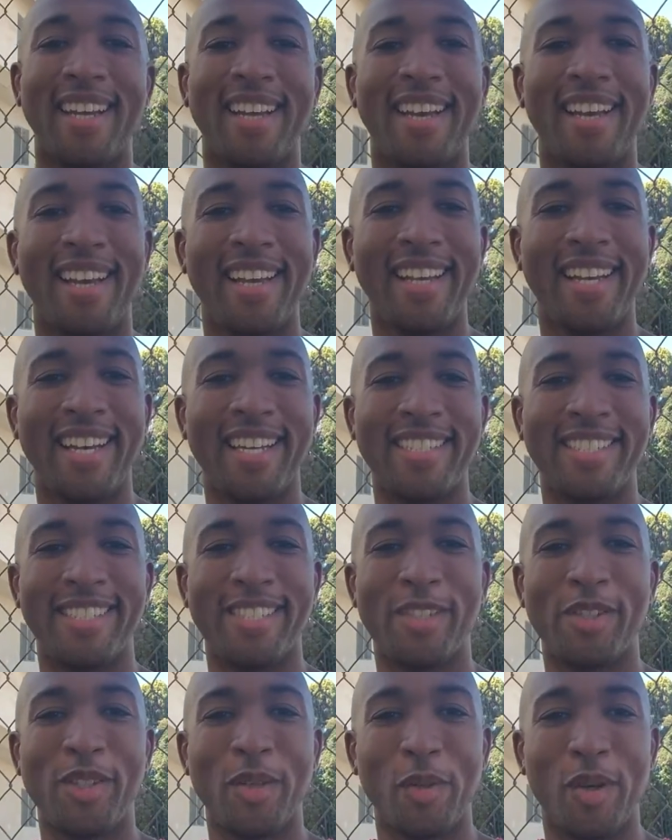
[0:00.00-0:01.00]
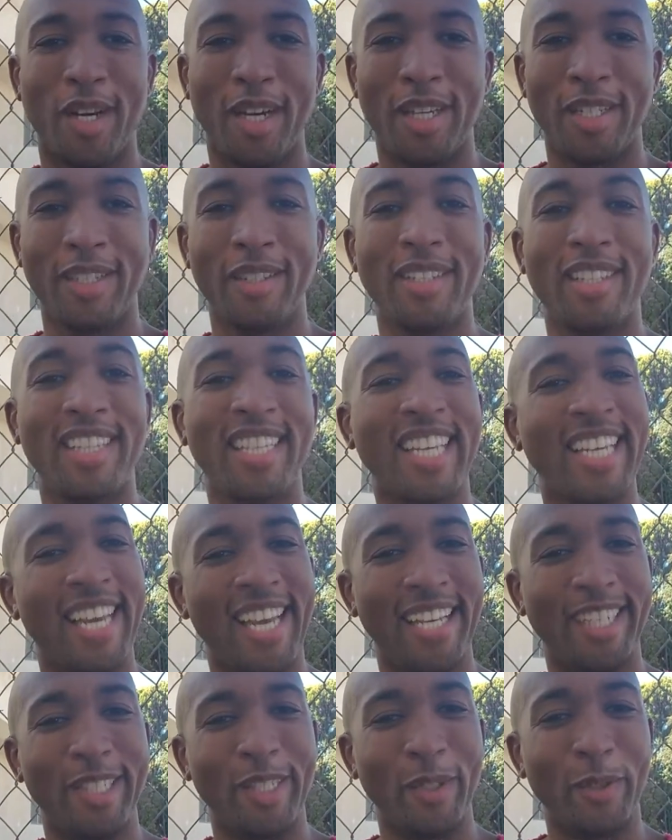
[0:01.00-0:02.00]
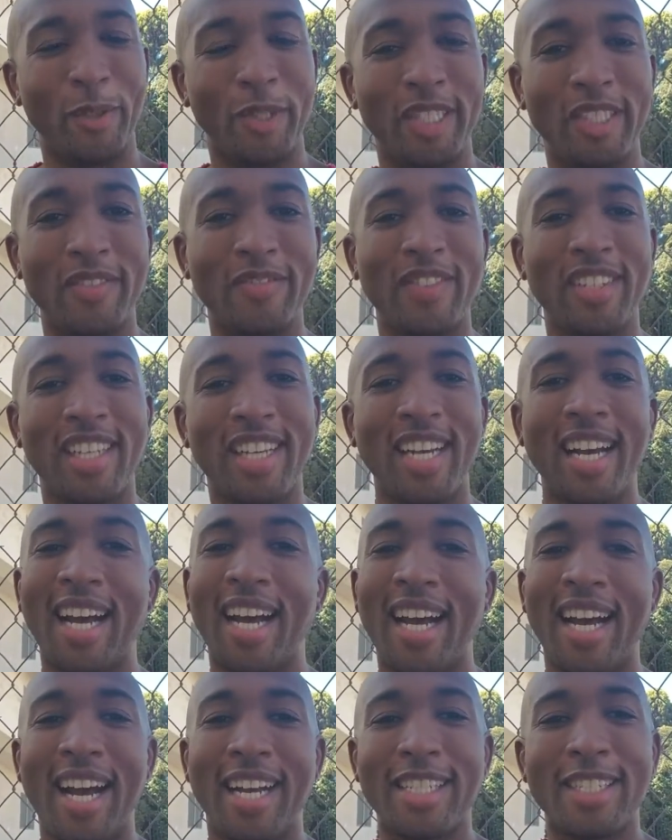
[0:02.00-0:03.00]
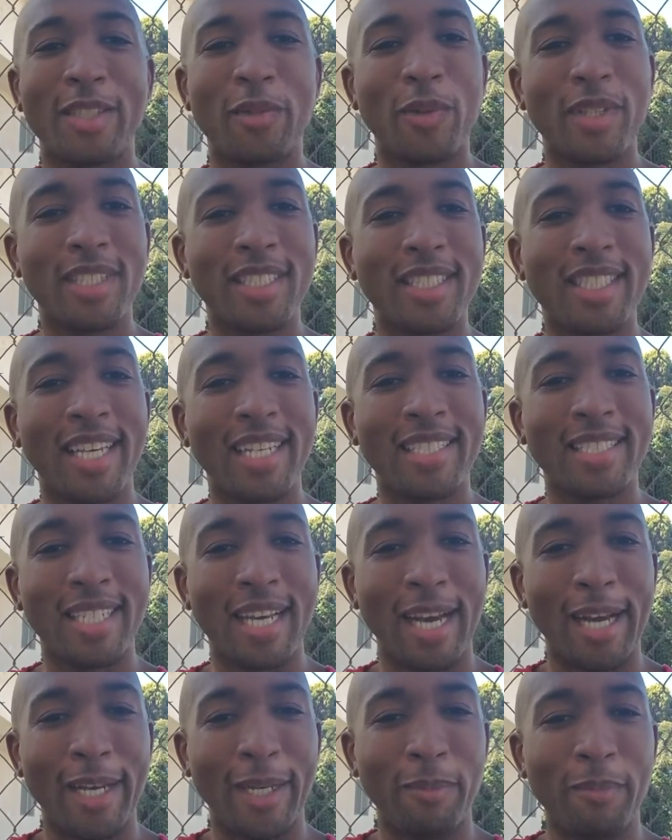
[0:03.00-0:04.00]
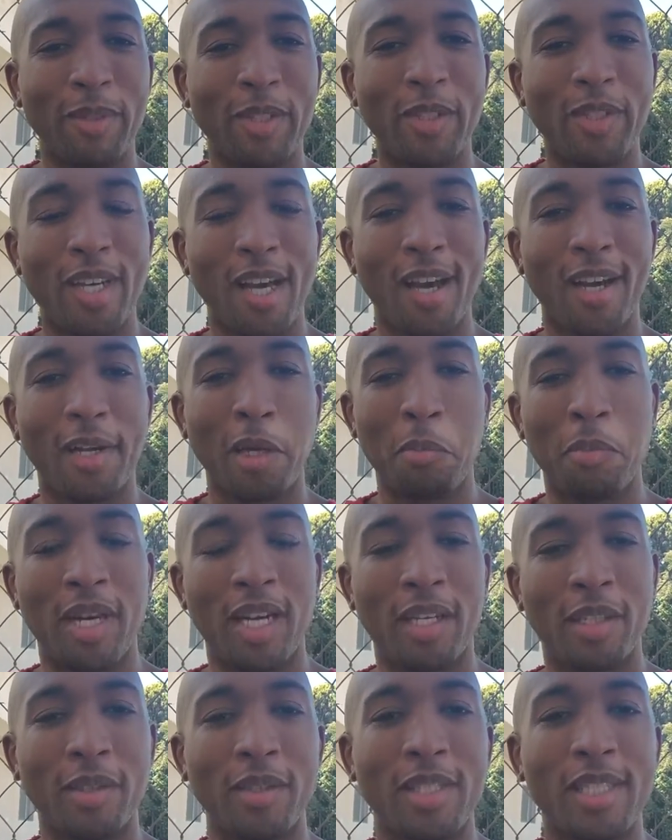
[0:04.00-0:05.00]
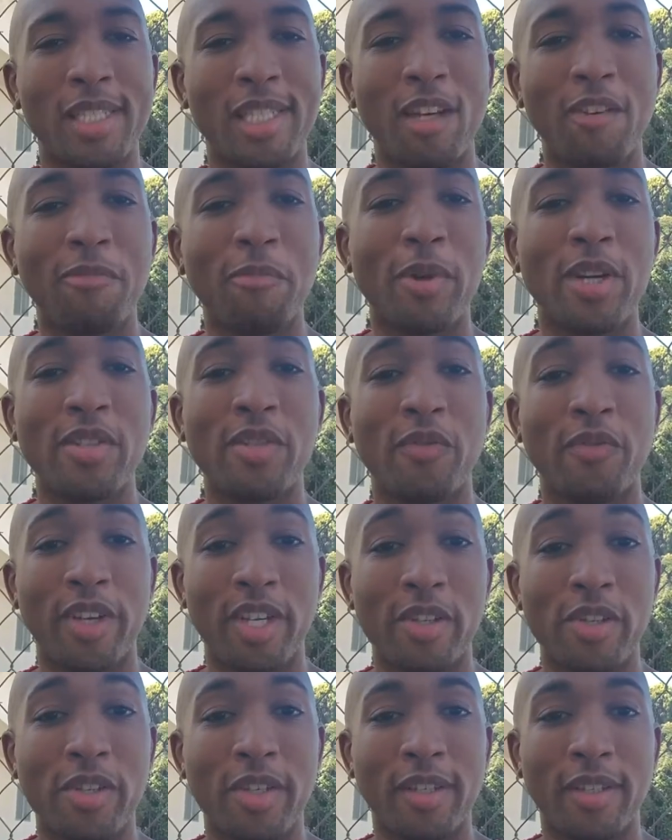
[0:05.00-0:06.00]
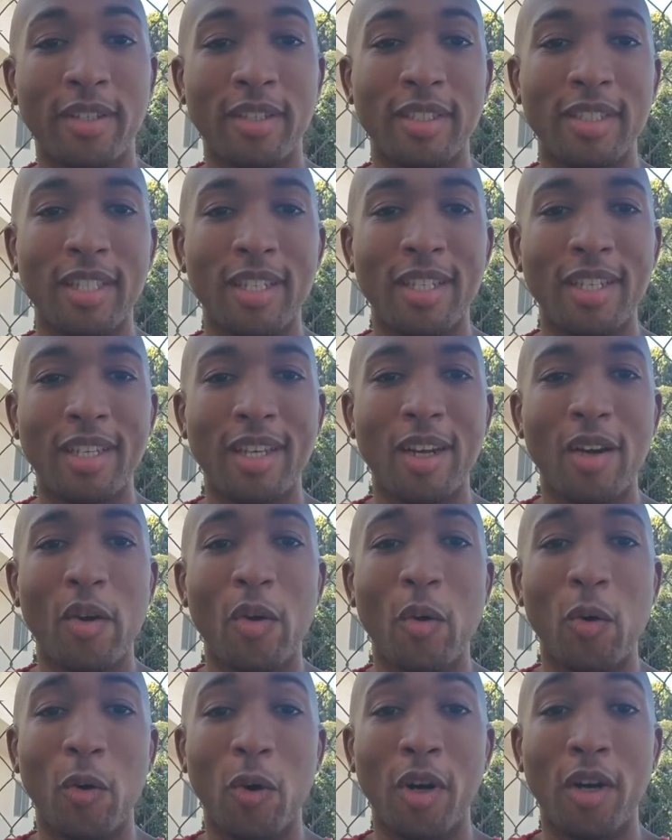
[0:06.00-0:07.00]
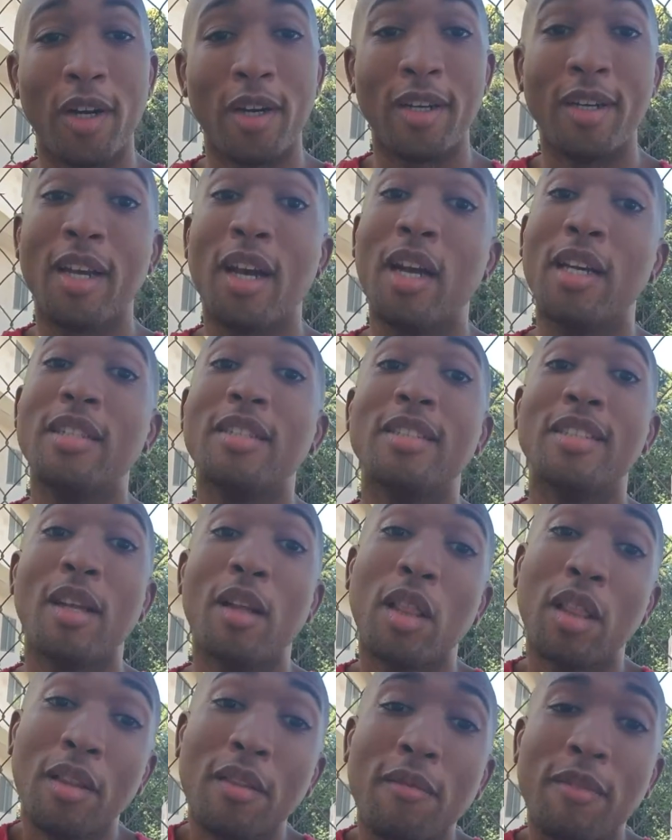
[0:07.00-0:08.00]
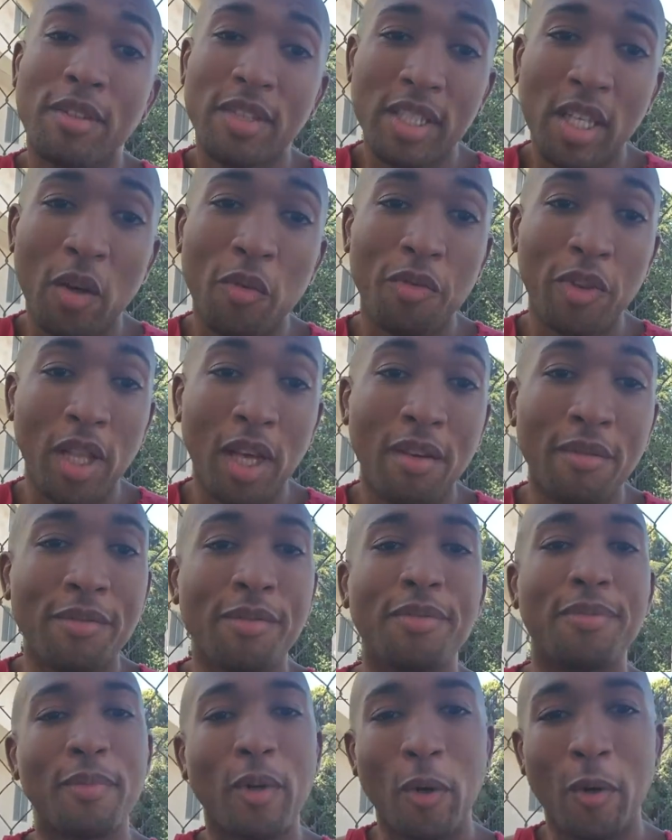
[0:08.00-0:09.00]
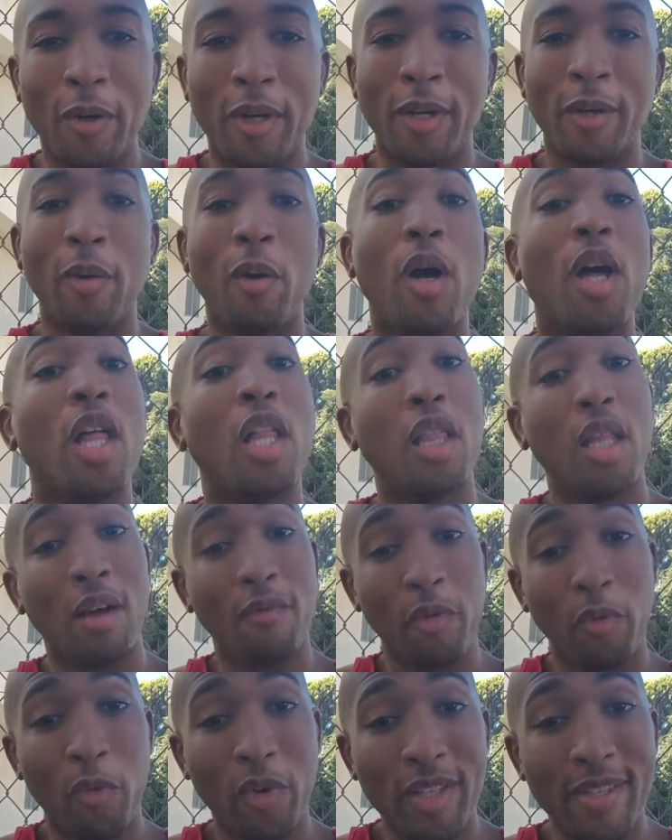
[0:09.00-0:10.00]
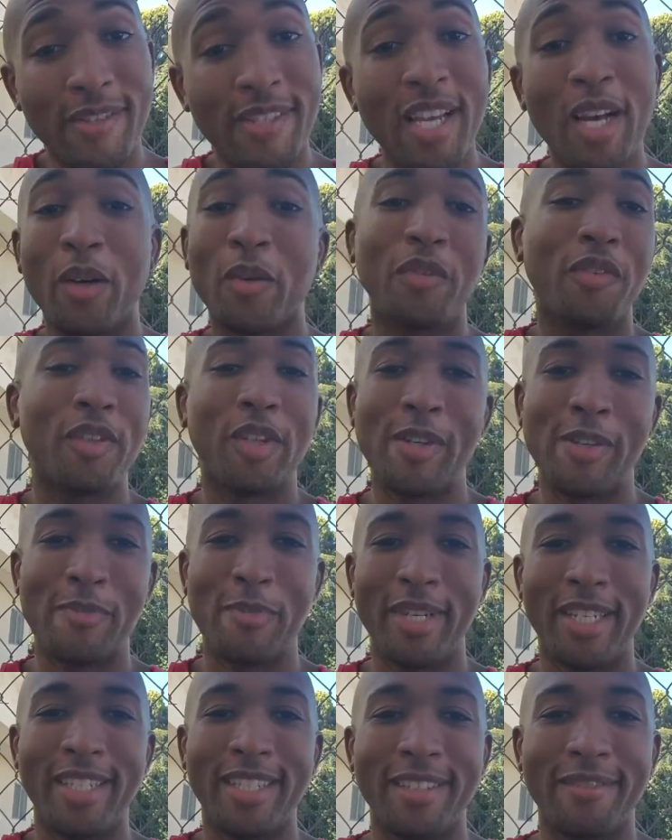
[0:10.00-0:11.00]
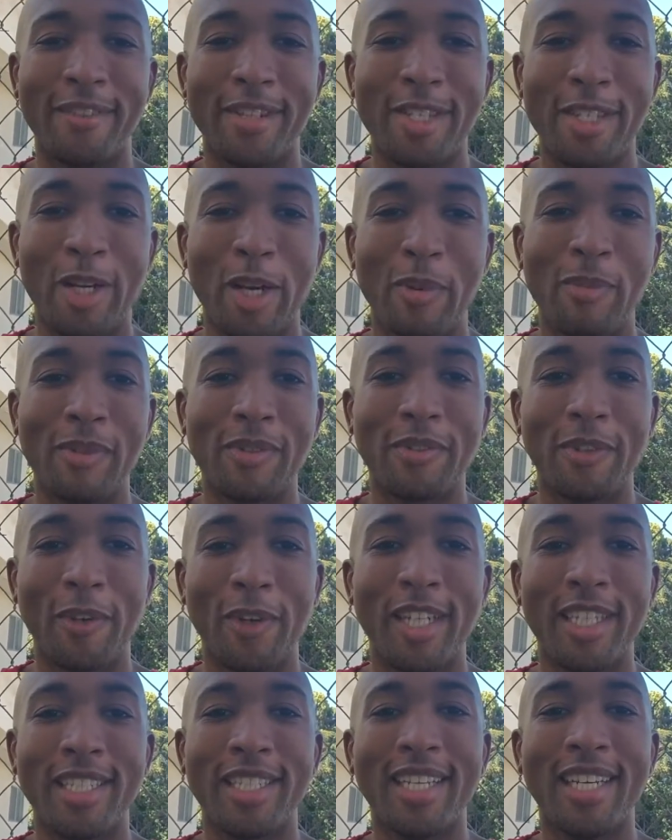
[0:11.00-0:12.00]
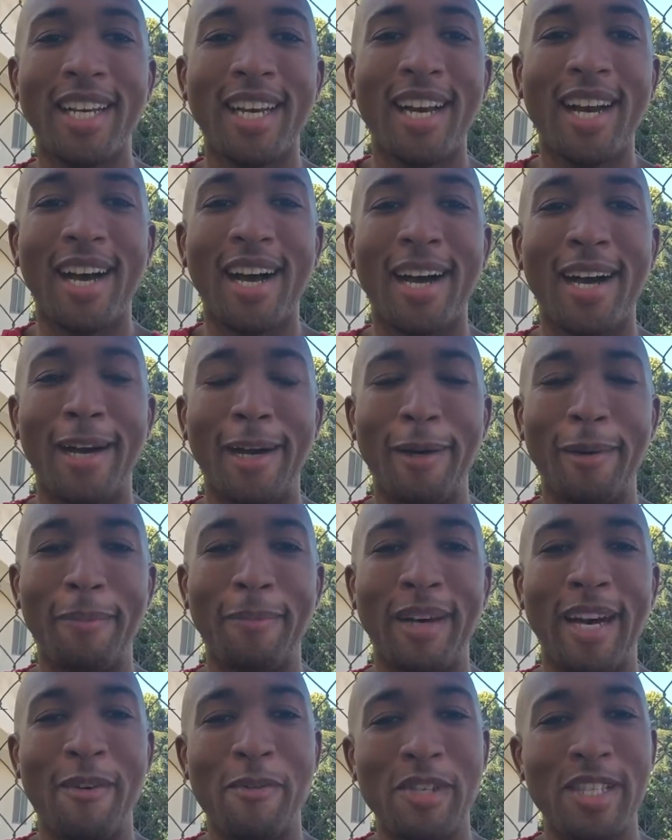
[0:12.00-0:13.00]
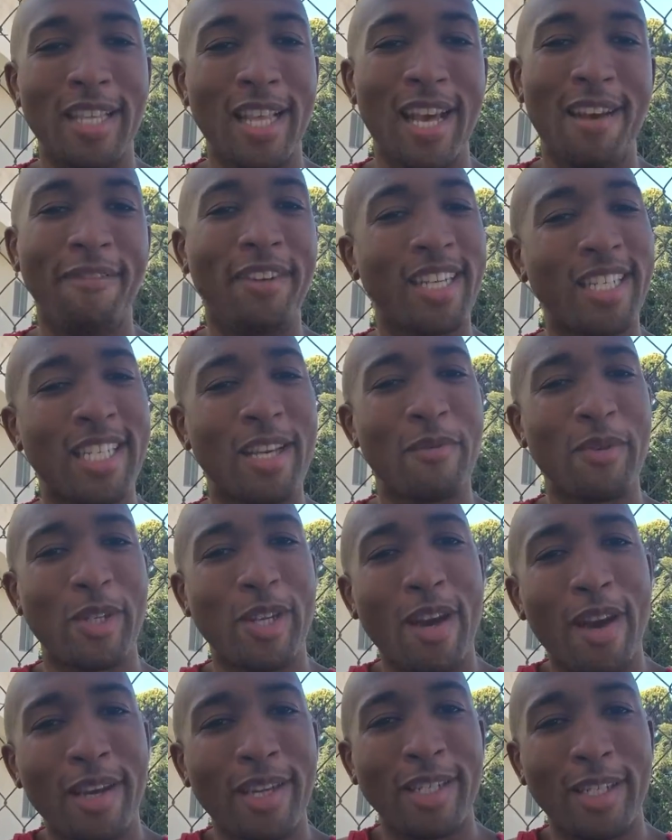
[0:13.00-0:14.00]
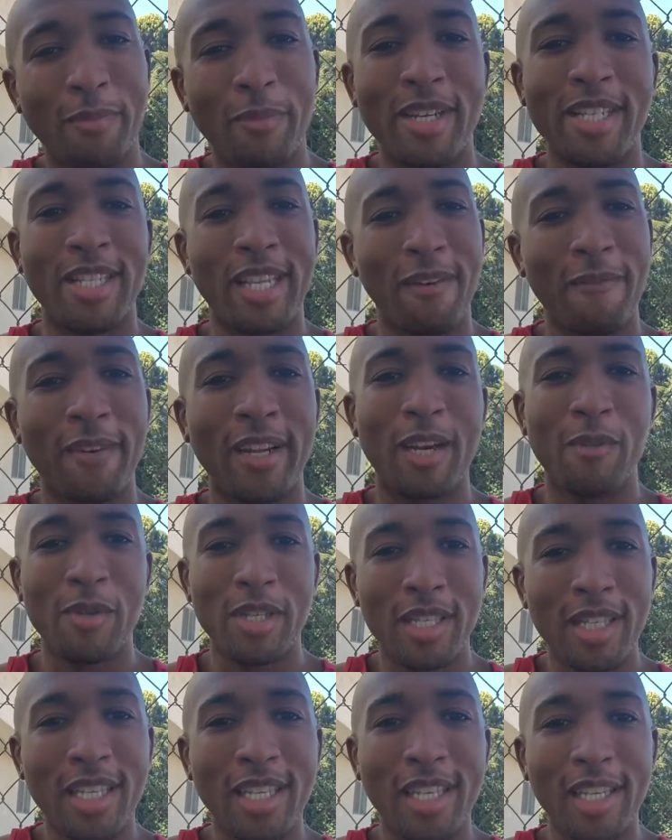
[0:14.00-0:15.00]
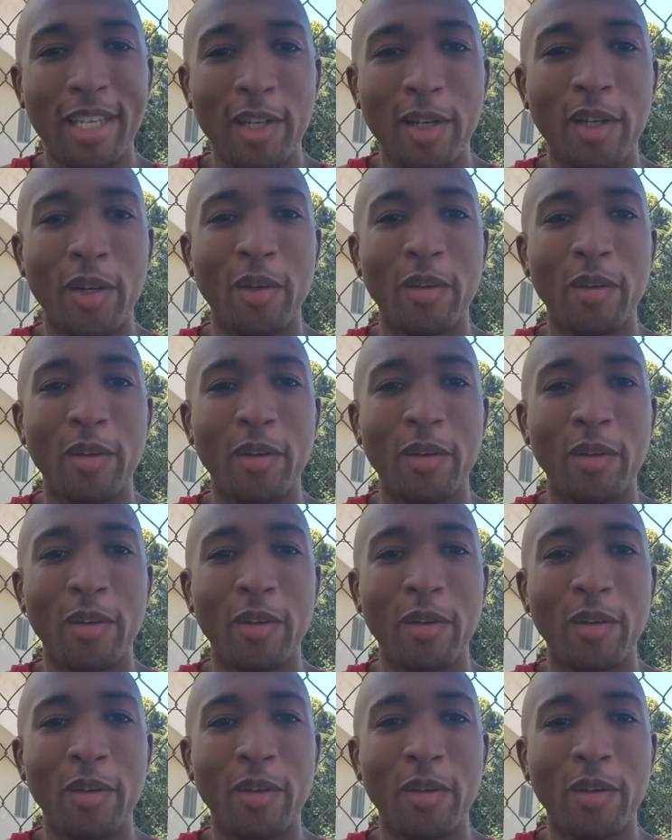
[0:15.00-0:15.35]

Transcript: Hey guys, it's Juwan, the Gay Guru. I just wanted to take time to talk about self-preservation or self-love or love of oneself. There's many different terms for it. I was laughing because I was talking to myself and I was thinking,